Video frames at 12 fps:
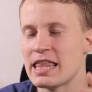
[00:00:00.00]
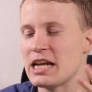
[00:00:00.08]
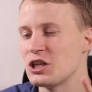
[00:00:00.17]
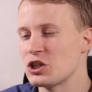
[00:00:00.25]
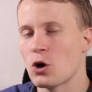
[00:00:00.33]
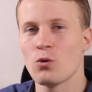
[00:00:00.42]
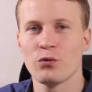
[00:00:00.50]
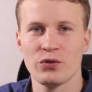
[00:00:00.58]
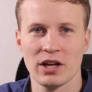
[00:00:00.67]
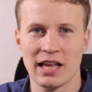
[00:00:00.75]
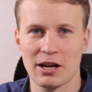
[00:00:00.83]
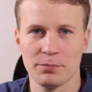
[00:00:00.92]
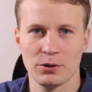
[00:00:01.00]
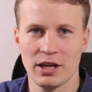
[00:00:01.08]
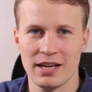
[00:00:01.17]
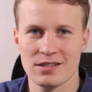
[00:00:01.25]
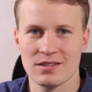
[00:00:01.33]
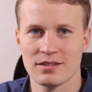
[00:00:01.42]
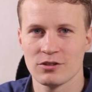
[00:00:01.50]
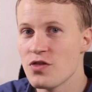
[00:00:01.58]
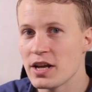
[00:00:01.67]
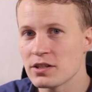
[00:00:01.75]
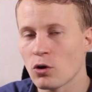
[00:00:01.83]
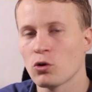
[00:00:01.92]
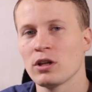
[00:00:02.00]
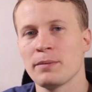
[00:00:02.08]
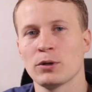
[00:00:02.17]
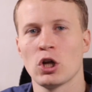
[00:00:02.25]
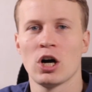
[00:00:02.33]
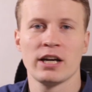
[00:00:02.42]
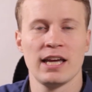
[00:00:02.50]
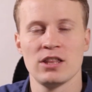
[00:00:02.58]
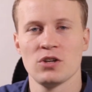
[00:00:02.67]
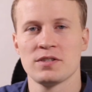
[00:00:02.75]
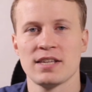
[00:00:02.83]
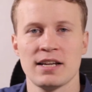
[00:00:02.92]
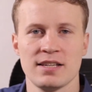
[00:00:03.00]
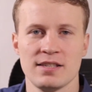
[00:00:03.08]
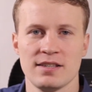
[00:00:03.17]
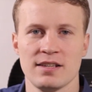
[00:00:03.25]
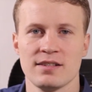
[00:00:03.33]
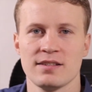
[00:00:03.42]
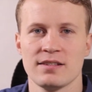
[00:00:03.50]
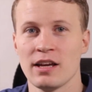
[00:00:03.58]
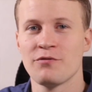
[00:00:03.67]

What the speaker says: they don't feel out of place. They totally belong in those sentences.